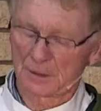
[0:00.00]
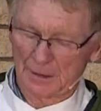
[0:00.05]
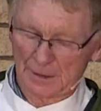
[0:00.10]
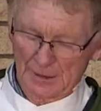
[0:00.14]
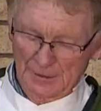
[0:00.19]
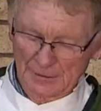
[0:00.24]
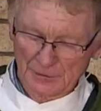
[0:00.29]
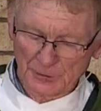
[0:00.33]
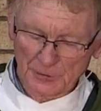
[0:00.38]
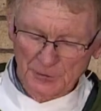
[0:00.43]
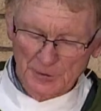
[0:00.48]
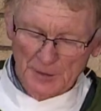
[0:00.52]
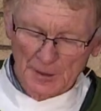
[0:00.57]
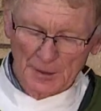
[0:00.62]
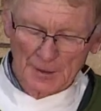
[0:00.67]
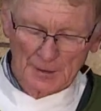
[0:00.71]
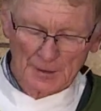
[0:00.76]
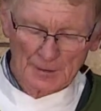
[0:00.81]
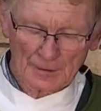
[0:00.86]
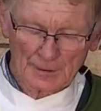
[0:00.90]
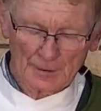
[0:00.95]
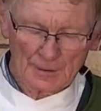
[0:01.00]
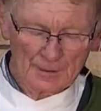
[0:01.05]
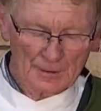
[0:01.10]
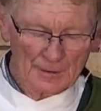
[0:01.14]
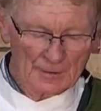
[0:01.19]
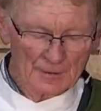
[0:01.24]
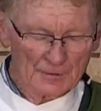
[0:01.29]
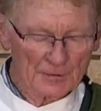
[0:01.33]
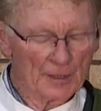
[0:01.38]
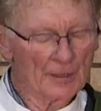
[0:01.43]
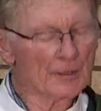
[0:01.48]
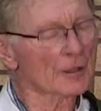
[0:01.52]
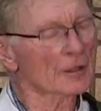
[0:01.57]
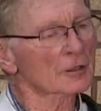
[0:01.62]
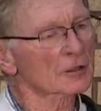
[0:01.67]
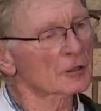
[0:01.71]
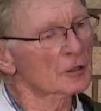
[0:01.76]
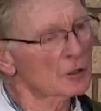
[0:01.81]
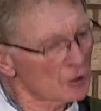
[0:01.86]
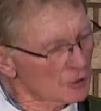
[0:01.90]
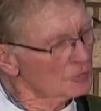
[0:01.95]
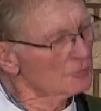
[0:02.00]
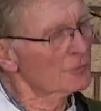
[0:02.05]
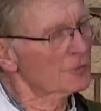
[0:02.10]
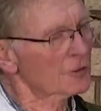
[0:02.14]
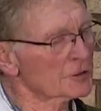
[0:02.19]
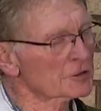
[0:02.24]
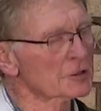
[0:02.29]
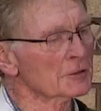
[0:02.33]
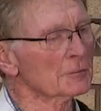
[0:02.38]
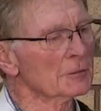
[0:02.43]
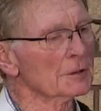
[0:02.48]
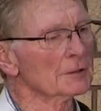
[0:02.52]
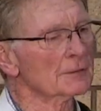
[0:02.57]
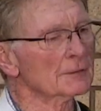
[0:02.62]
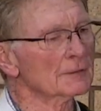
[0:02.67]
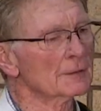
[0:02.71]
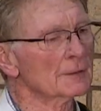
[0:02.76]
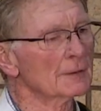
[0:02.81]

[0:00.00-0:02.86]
and today they are good fishermen,